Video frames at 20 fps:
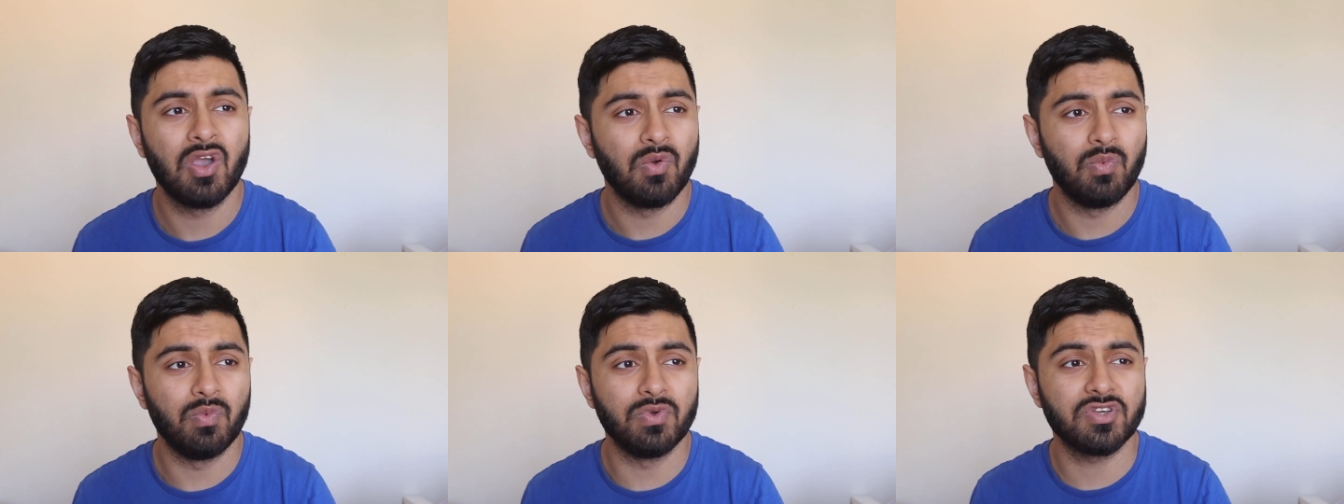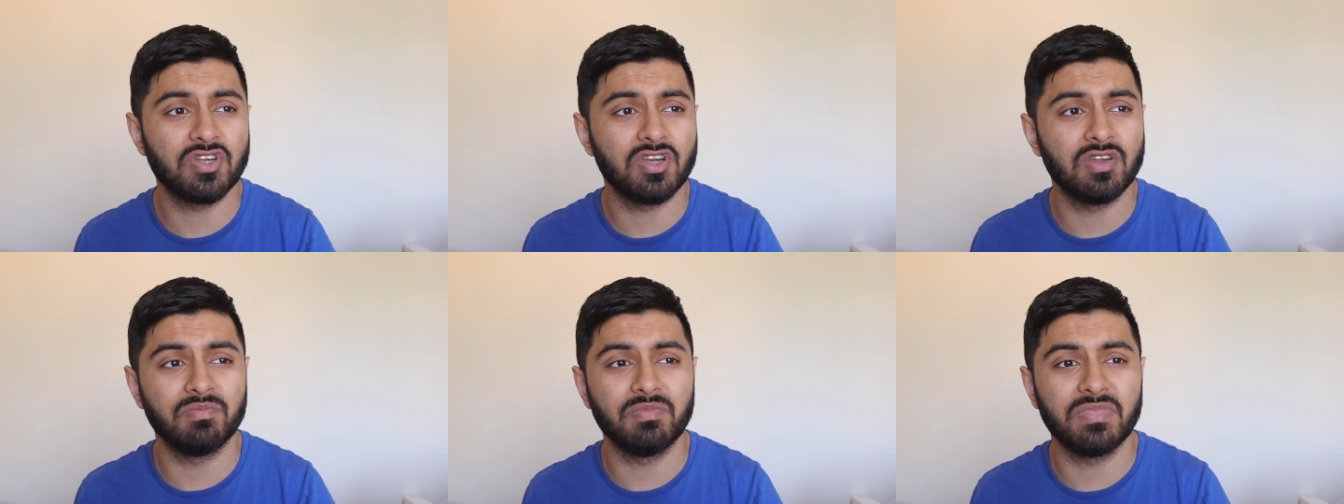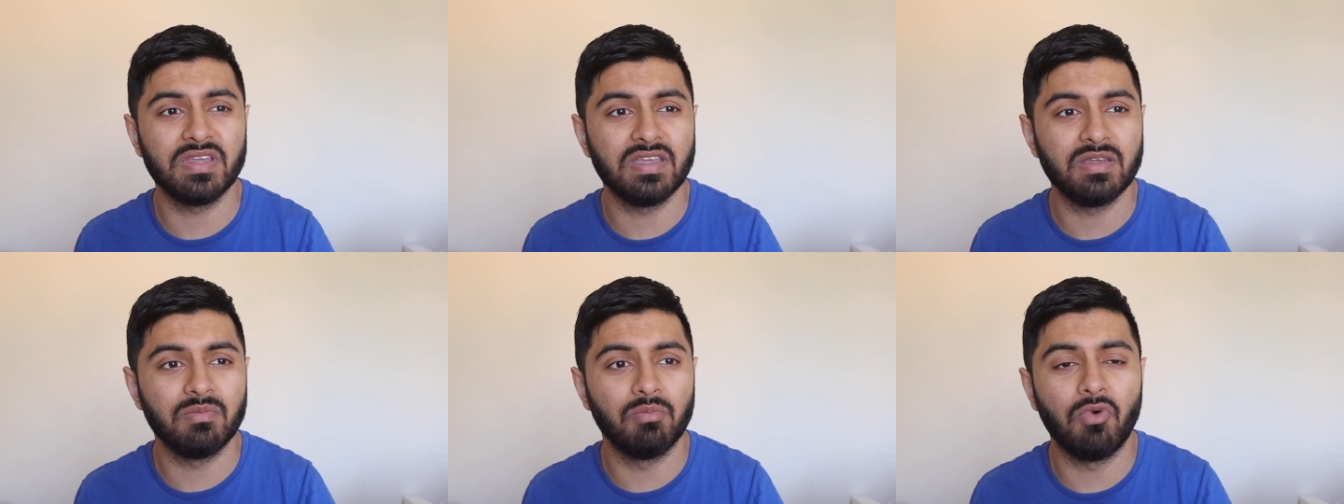We shouldn't
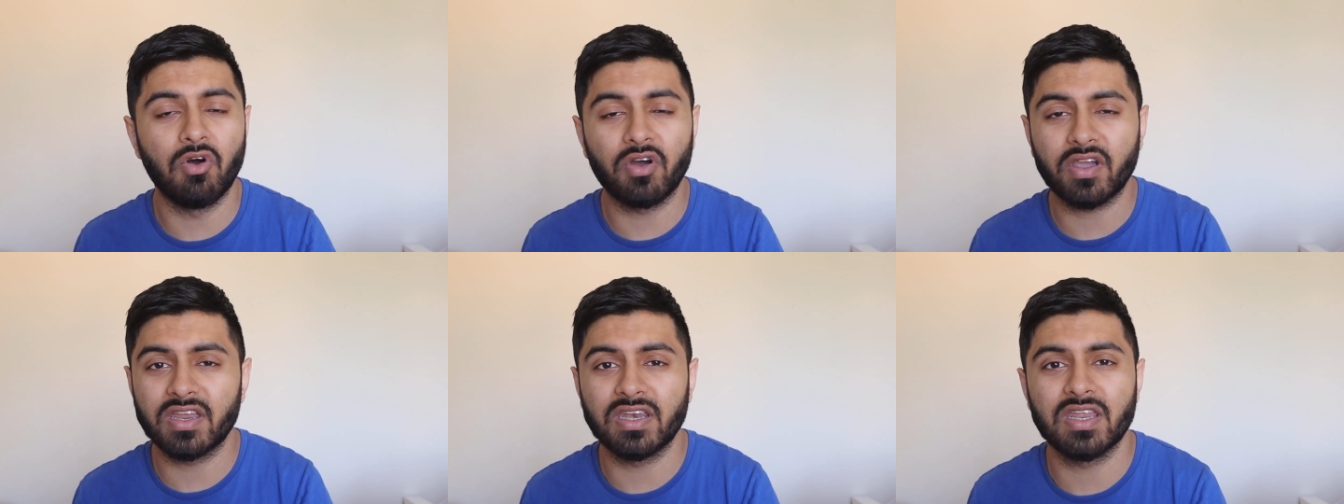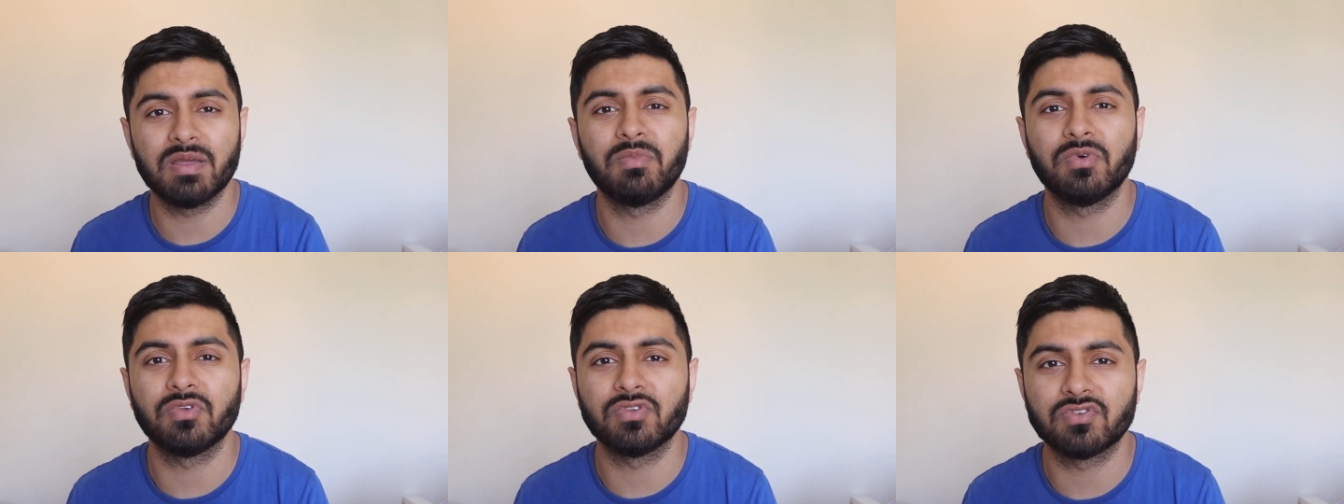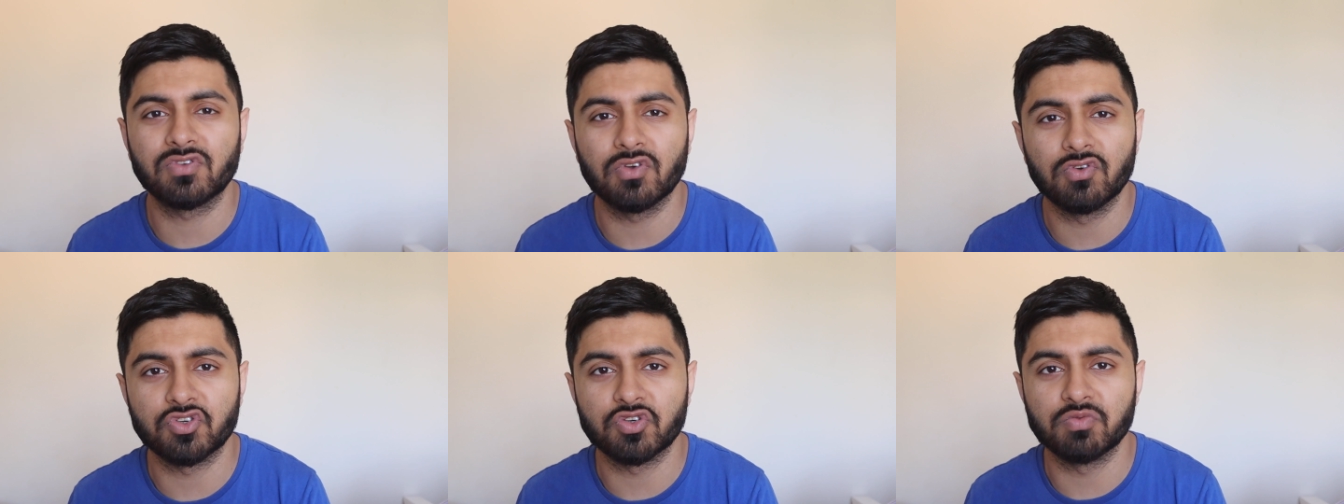be mocking him on
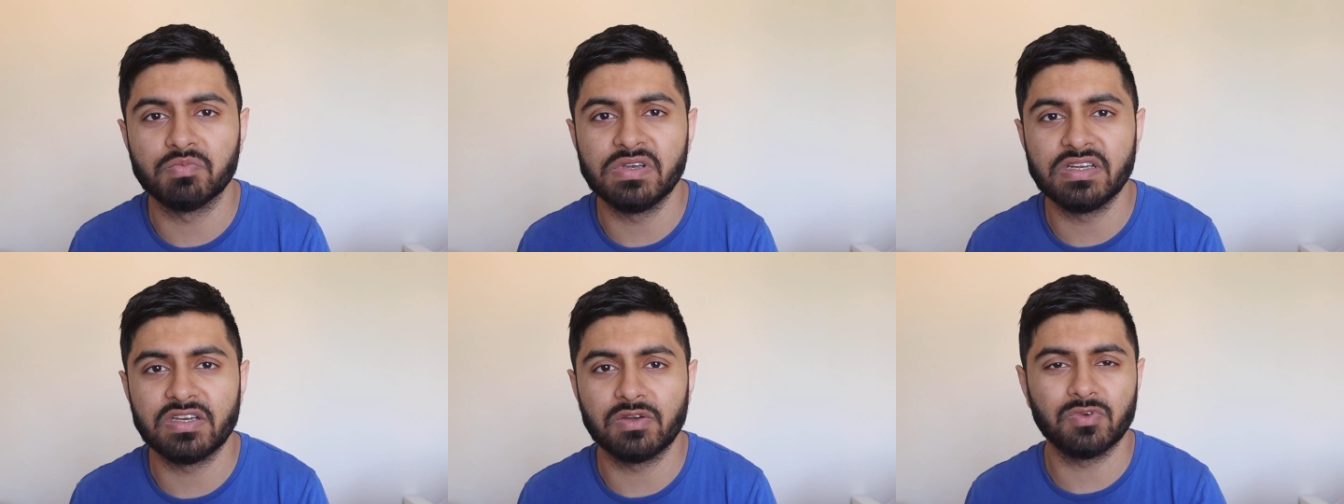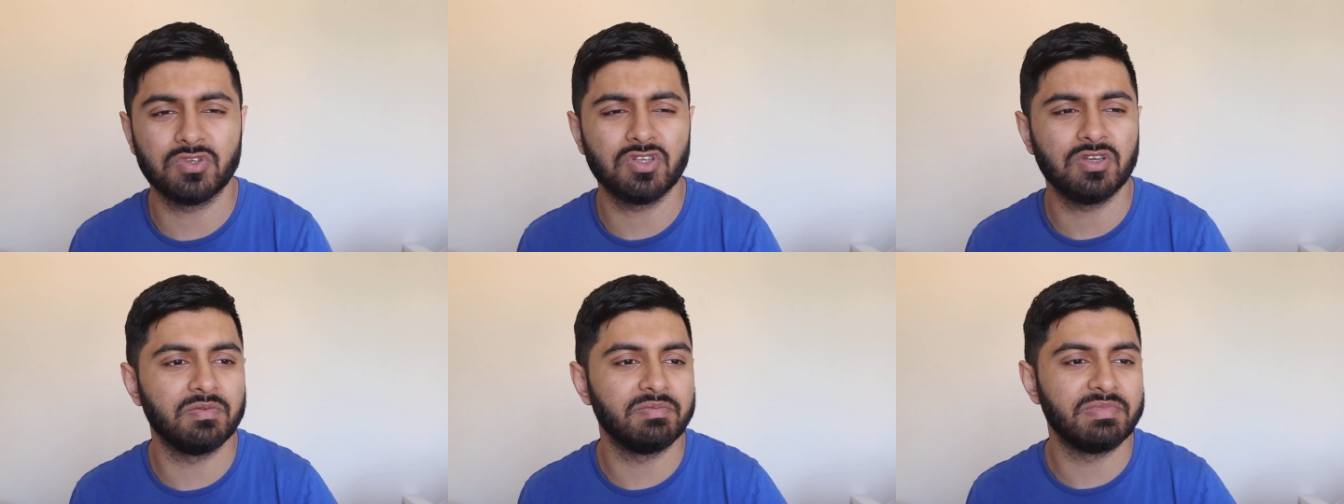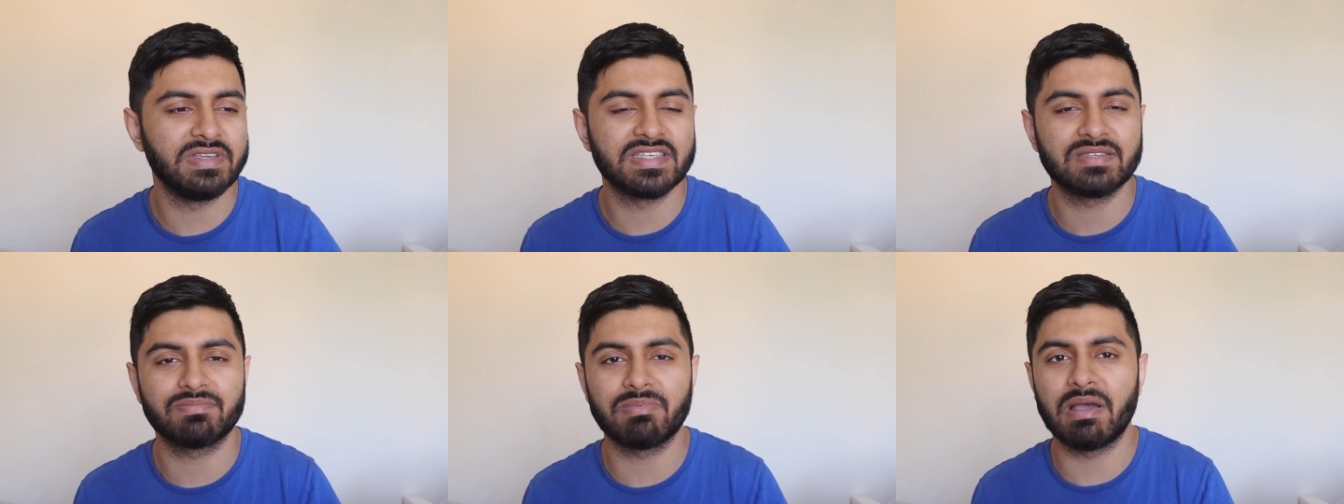social media. We shouldn't
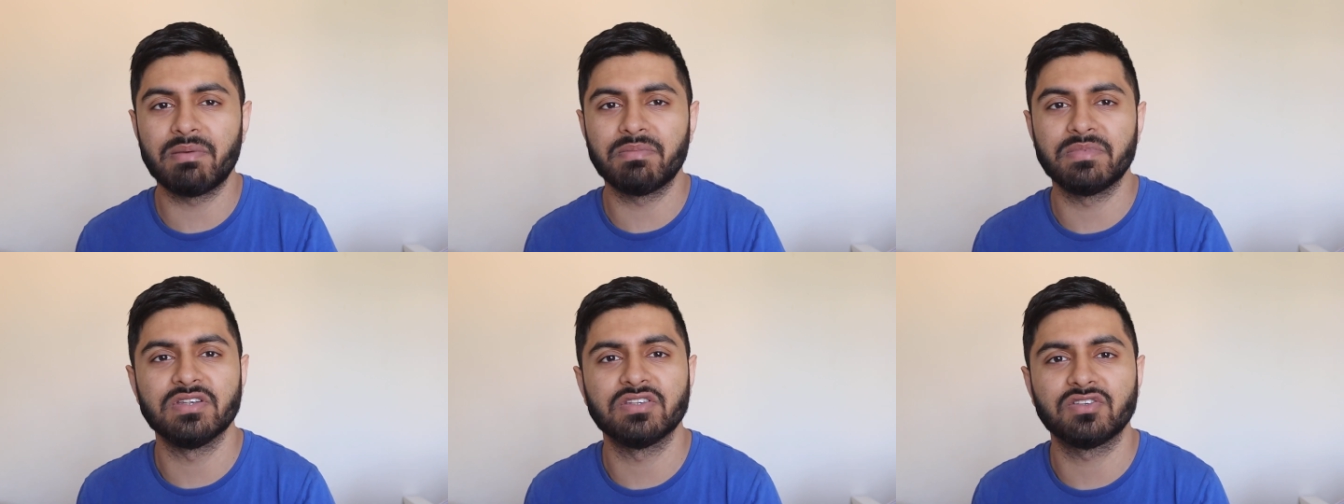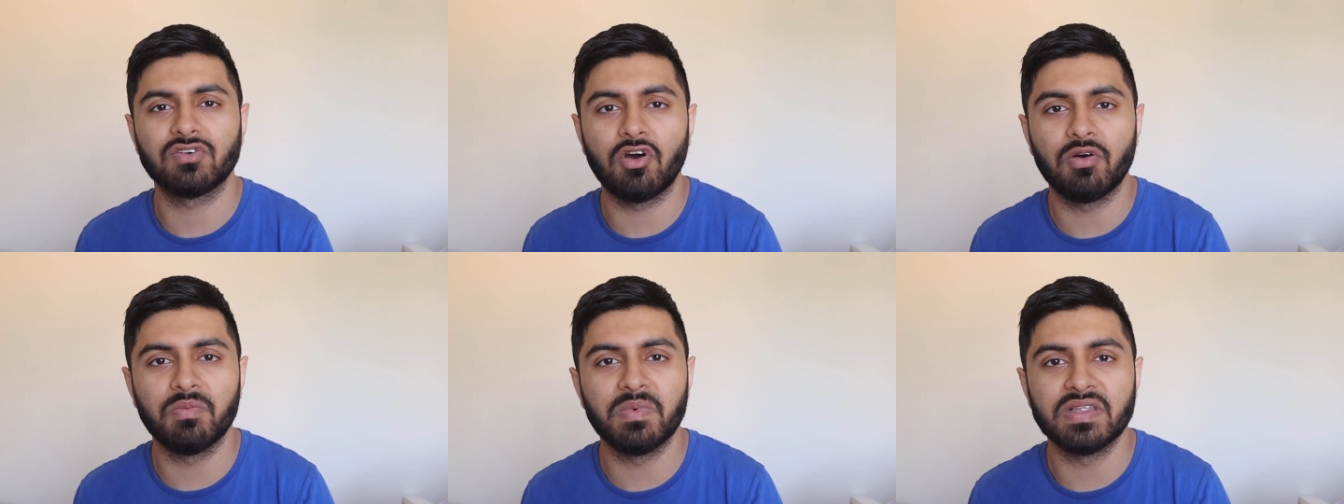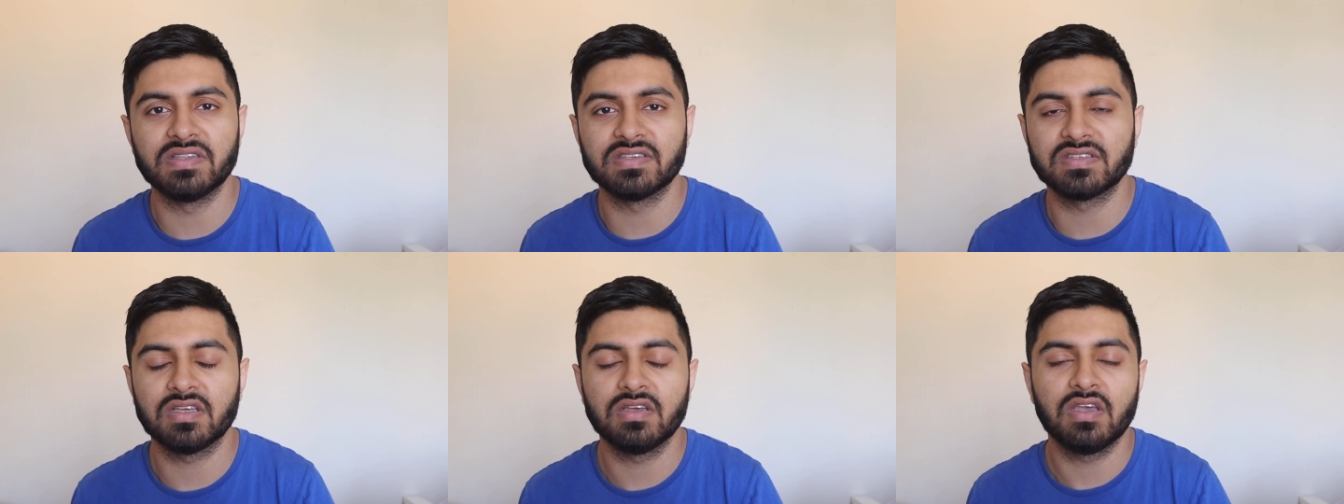be spamming his
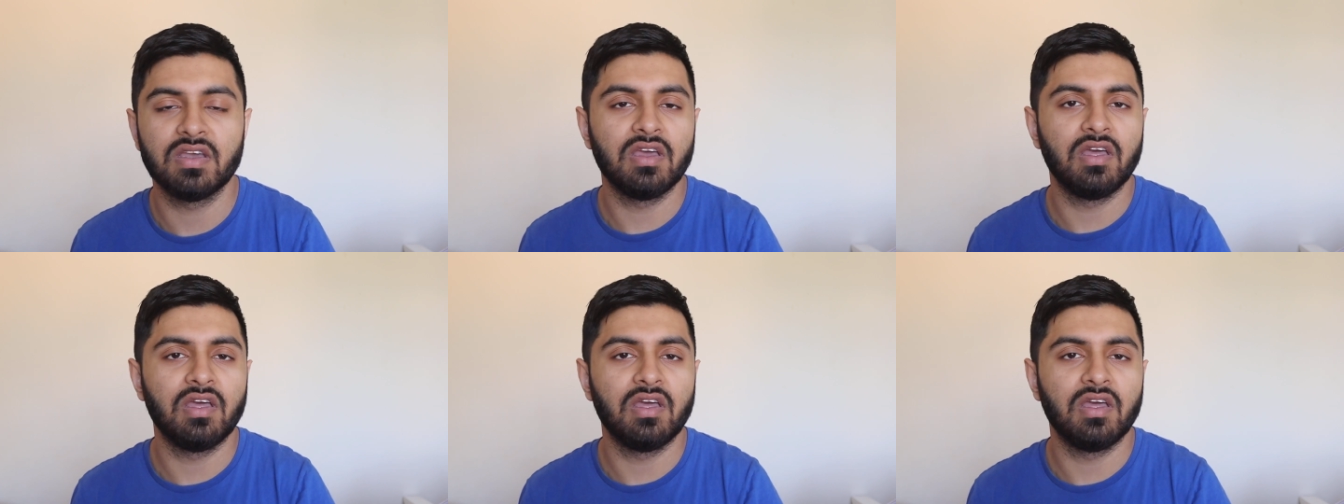comments.